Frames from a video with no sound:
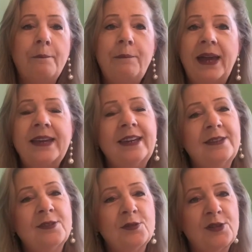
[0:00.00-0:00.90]
Baking
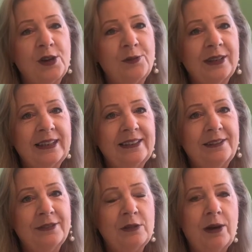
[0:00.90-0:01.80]
is also a really
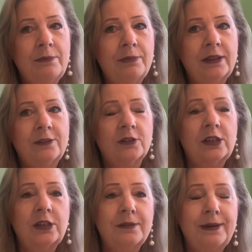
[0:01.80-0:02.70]
lovely one, but not that
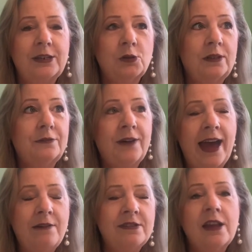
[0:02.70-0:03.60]
you can bake 24
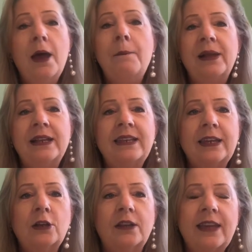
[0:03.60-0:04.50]
hours, but anything
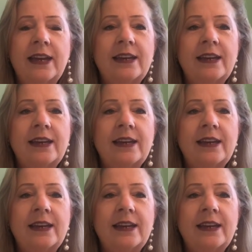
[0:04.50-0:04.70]
like that.